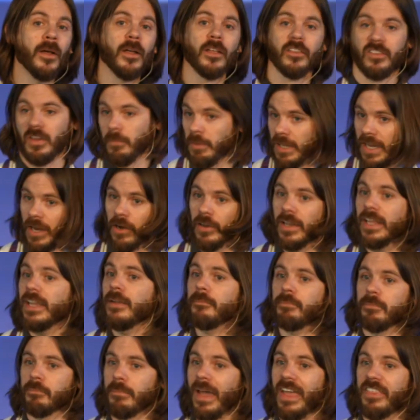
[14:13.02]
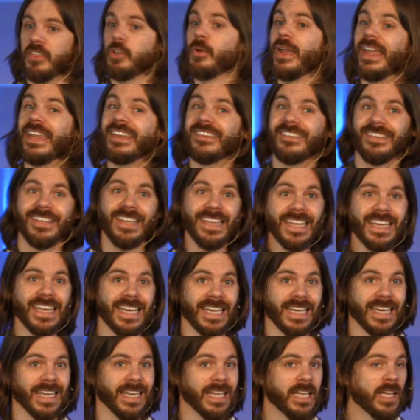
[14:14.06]
Similarly, Matthew
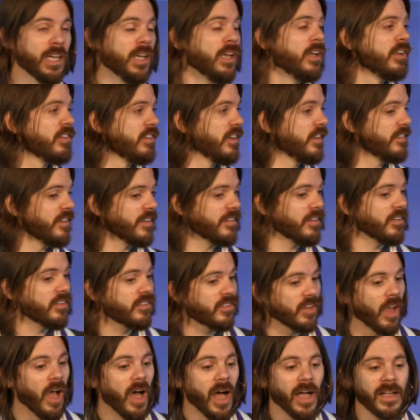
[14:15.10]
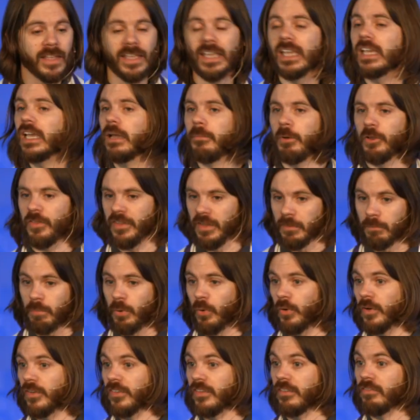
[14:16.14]
18, Jesus is talking about the
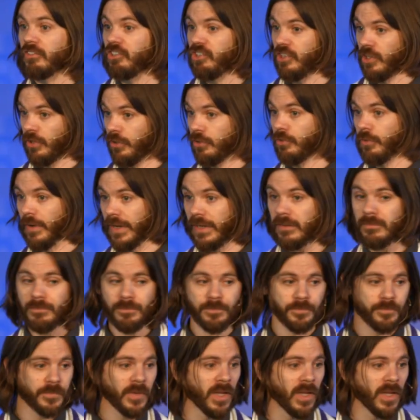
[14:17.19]
importance of children,